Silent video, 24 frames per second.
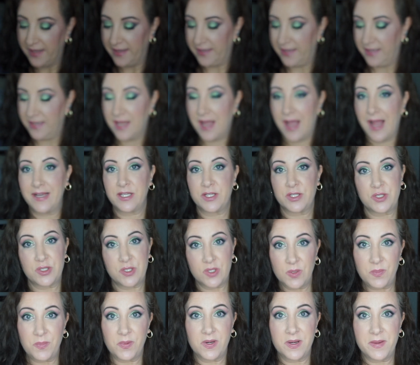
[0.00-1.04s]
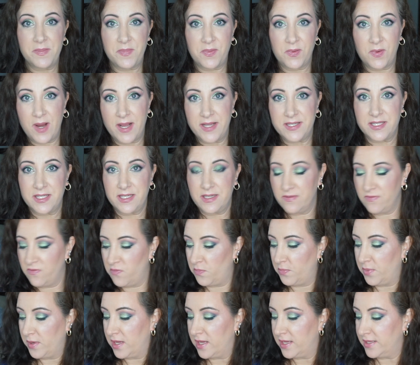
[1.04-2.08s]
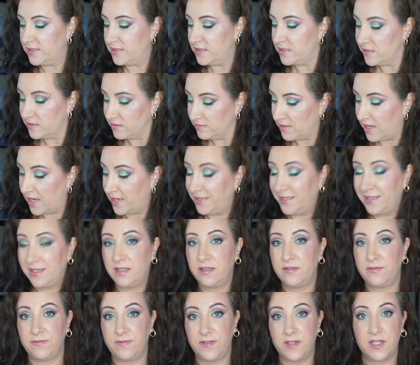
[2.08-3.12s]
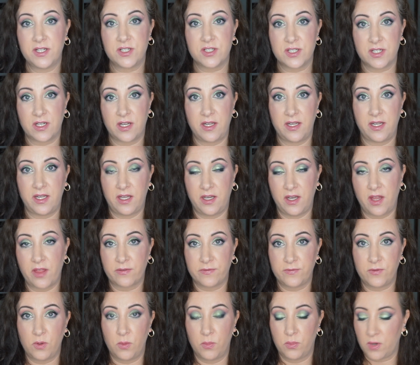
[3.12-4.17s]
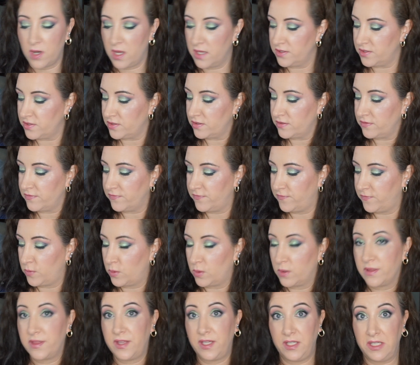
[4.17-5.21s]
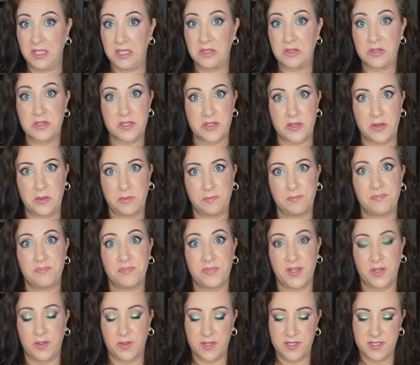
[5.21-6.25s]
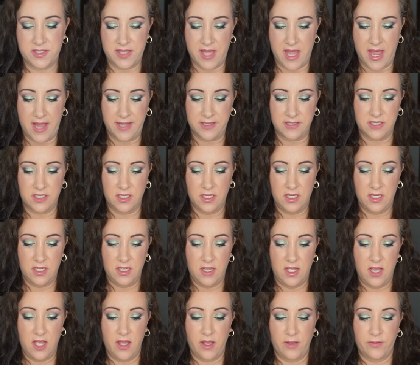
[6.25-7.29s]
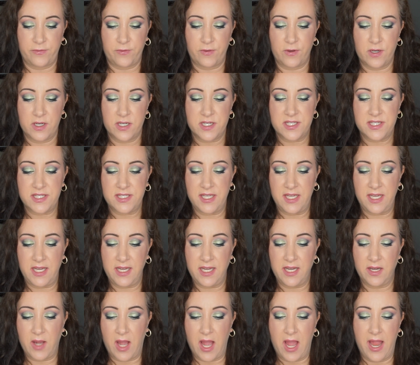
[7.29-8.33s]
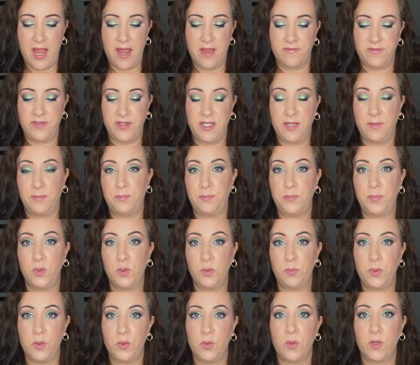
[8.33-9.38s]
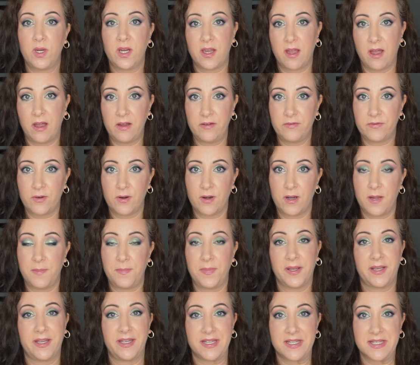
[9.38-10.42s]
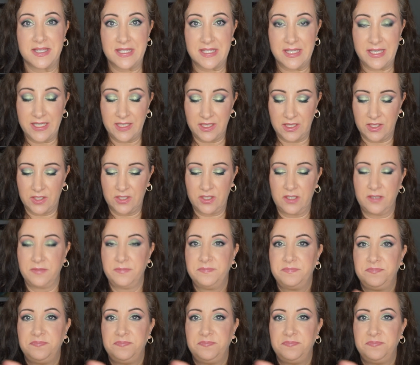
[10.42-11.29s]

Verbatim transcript: not super impressive, but I did finish another full bronzer for the year. So there is that. For C, I have the Boo Boo Cover Up Concealer.